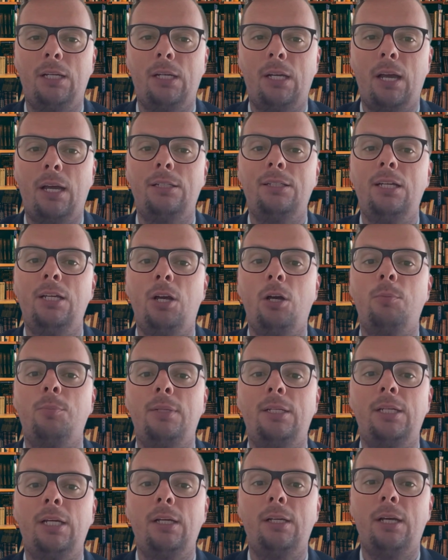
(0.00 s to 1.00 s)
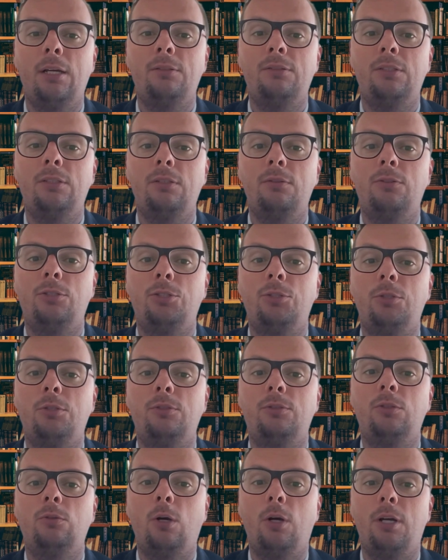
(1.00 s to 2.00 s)
A TRP allows
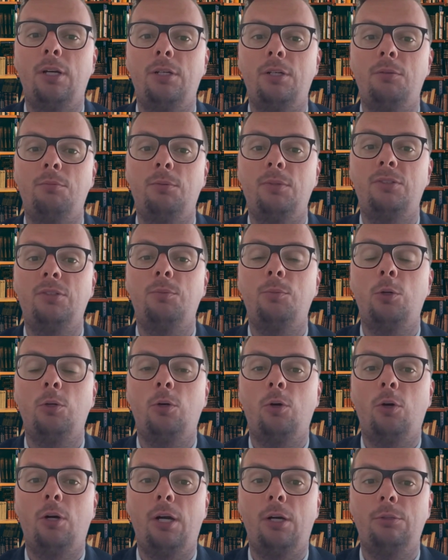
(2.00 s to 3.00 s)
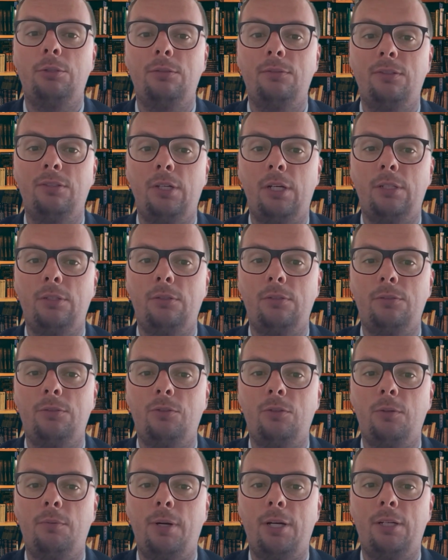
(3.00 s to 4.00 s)
individuals who are inadmissible or out of status
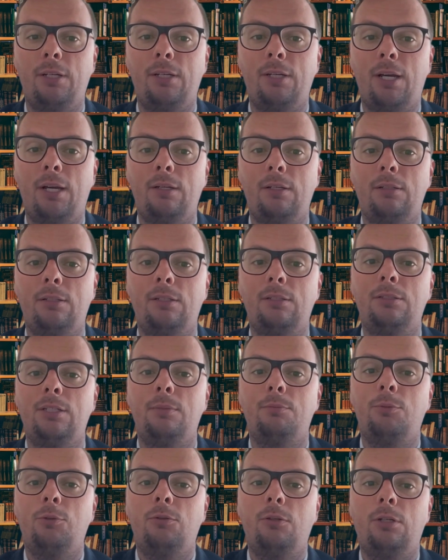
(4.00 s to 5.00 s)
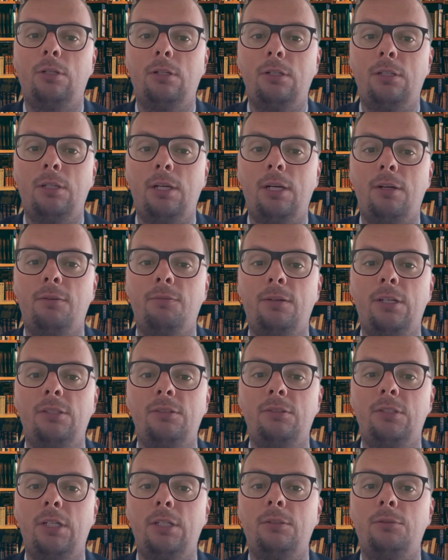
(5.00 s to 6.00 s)
to remain in Canada temporarily if their
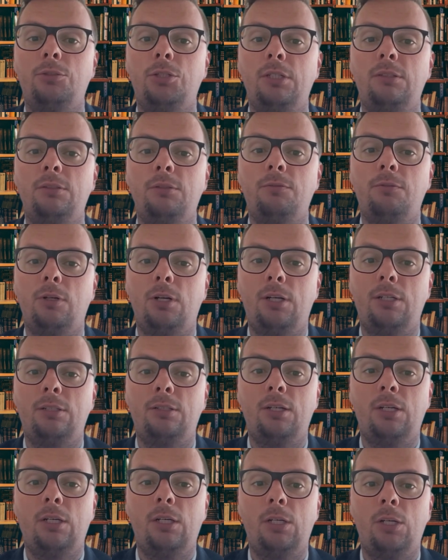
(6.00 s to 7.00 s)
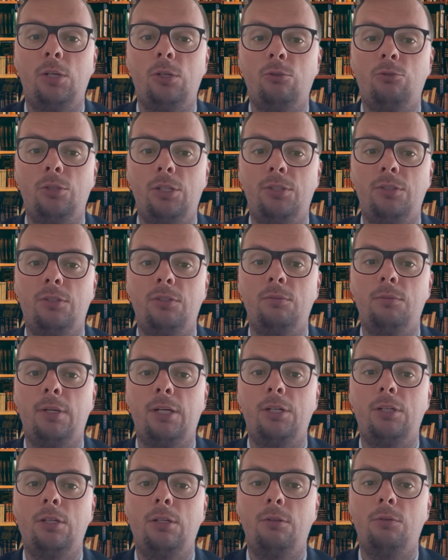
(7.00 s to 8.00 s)
stay is justified. Reasons
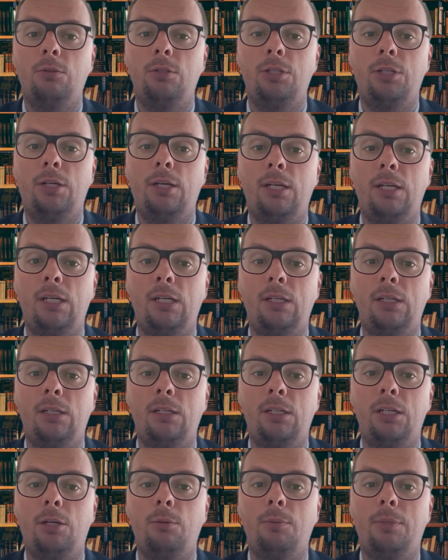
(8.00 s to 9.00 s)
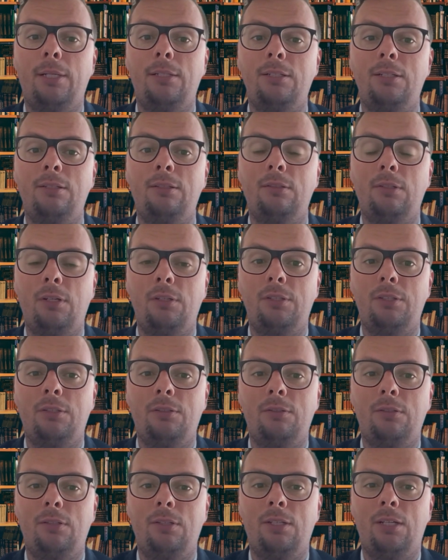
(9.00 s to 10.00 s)
may include completing
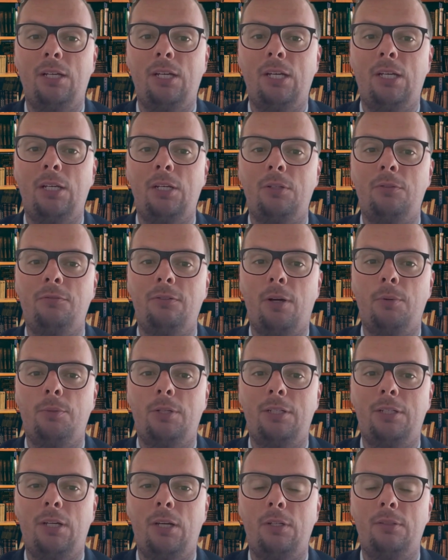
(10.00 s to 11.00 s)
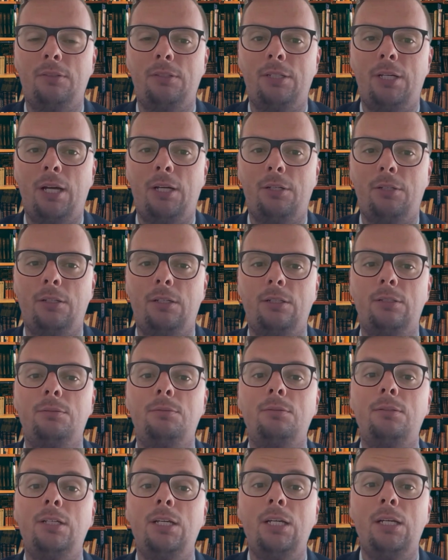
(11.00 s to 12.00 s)
studies, family ties in Canada,
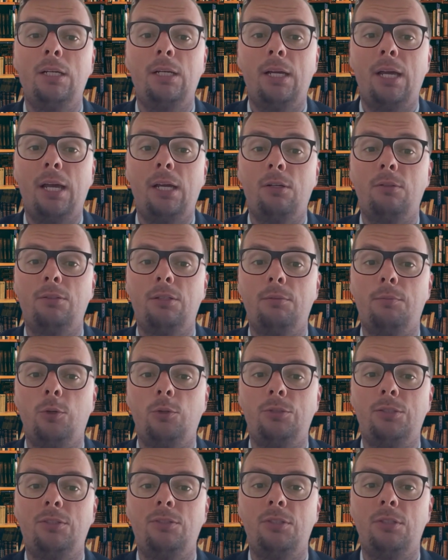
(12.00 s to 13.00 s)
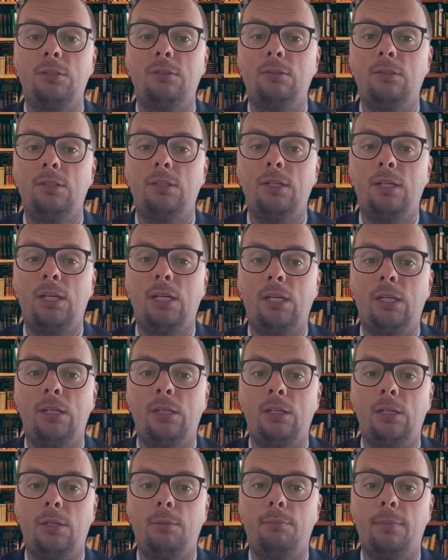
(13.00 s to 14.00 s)
health emergencies,
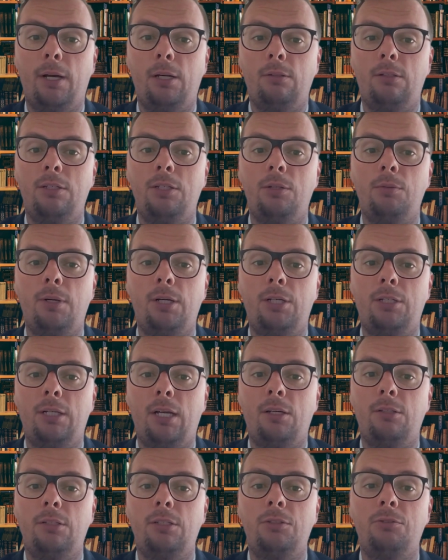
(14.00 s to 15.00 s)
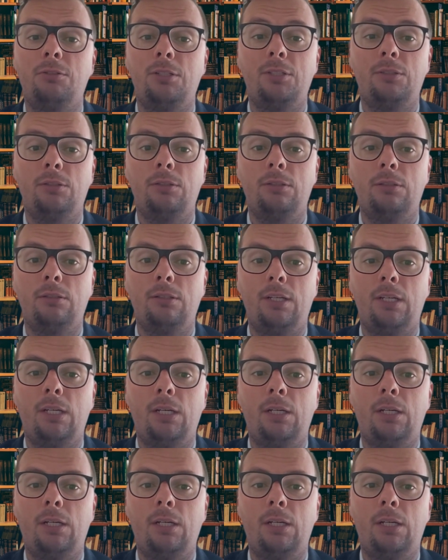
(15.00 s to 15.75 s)
compelling humanitarian reasons.